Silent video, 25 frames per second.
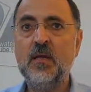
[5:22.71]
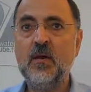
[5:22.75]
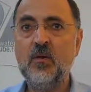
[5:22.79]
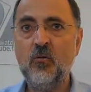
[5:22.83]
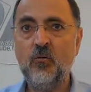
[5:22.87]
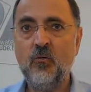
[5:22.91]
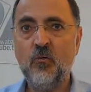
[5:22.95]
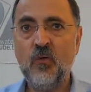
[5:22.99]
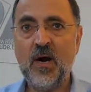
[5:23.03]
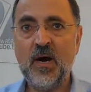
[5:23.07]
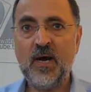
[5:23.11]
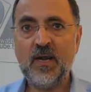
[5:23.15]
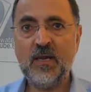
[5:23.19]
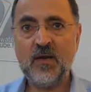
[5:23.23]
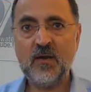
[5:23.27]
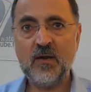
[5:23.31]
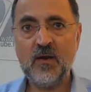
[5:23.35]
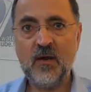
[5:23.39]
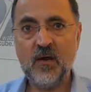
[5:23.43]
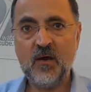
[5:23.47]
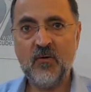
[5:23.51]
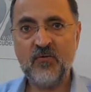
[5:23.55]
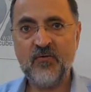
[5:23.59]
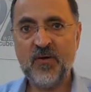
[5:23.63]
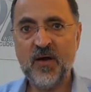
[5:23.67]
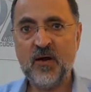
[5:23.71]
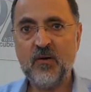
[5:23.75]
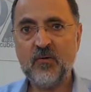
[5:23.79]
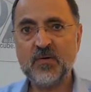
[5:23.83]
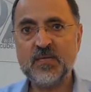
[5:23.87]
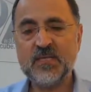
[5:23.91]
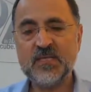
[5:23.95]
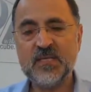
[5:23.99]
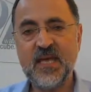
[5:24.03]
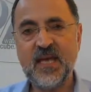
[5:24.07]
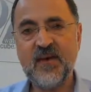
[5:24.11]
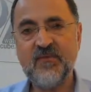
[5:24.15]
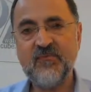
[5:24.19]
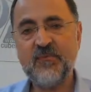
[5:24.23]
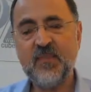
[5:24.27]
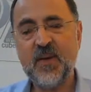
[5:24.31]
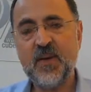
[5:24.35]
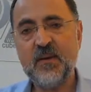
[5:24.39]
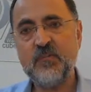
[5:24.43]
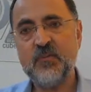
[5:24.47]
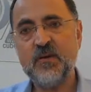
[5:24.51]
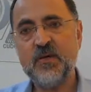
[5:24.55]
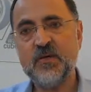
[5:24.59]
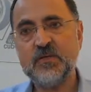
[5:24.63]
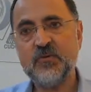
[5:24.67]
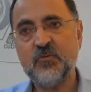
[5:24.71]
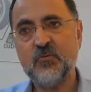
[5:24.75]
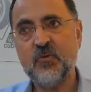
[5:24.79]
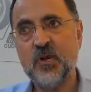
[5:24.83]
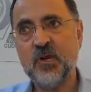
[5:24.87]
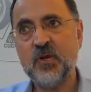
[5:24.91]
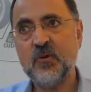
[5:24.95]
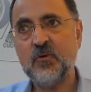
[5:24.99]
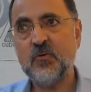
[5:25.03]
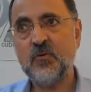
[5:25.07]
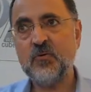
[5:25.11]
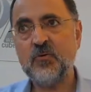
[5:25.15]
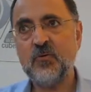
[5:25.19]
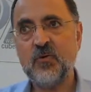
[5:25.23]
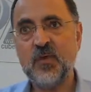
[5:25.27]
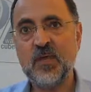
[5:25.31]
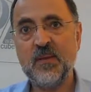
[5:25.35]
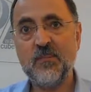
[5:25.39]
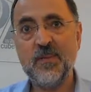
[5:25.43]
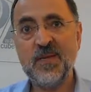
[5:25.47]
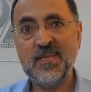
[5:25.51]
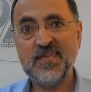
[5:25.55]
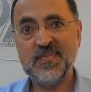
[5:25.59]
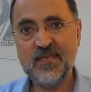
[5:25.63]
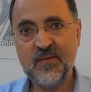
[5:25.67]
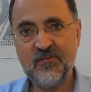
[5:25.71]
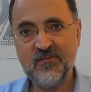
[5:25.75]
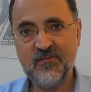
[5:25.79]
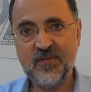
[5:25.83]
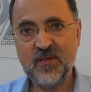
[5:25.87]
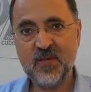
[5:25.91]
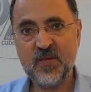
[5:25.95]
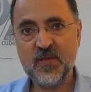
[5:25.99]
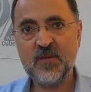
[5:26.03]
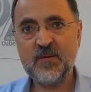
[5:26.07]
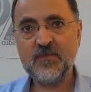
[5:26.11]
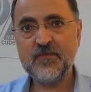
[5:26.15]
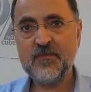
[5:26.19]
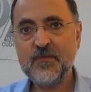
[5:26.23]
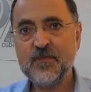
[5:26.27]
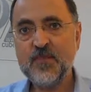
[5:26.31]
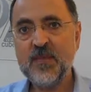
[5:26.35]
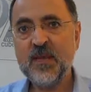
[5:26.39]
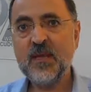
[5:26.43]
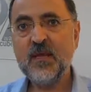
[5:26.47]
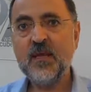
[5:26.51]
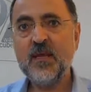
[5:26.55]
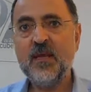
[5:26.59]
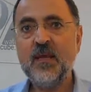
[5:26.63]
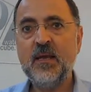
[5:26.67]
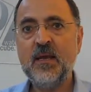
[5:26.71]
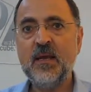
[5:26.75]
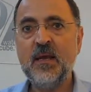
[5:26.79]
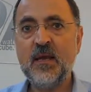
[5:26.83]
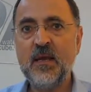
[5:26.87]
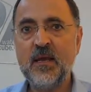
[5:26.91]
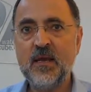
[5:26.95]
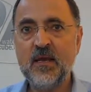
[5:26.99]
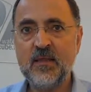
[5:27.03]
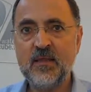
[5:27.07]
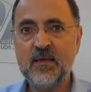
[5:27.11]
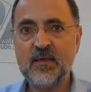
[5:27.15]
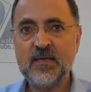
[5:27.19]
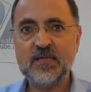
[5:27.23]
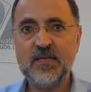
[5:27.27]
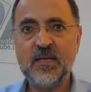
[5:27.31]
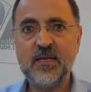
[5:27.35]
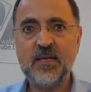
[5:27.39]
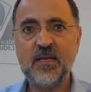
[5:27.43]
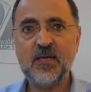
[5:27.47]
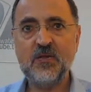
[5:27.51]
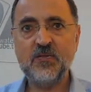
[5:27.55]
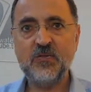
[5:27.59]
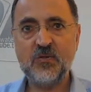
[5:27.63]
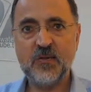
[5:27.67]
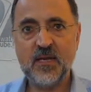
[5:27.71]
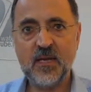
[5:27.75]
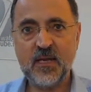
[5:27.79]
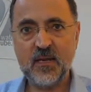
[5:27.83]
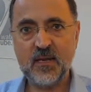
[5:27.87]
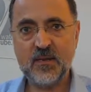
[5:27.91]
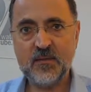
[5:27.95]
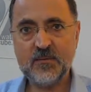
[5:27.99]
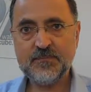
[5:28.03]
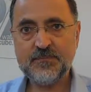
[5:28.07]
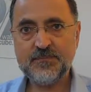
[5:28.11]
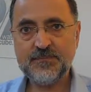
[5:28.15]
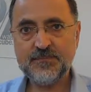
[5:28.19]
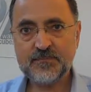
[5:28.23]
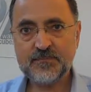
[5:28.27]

one of our staff members will go to the Pacific. Uh, there is a regional